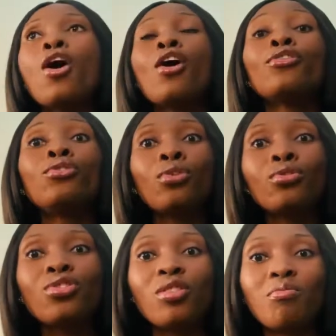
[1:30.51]

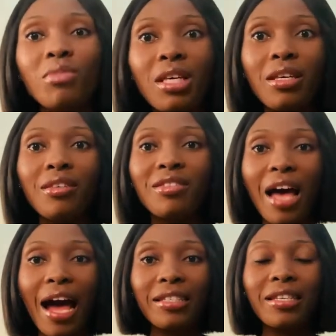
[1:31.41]
Unknown to me
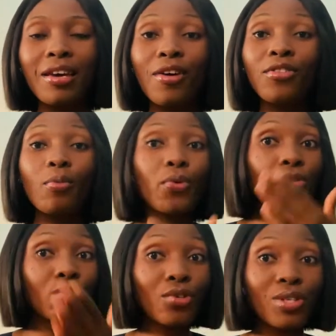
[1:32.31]
that the
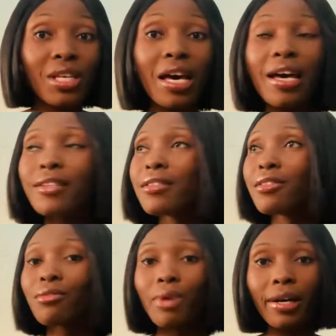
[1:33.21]
producers, the
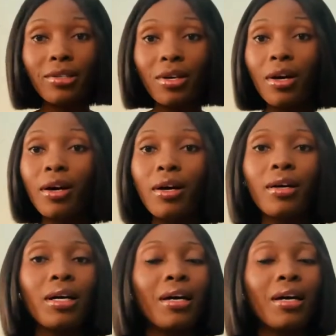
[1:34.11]
director,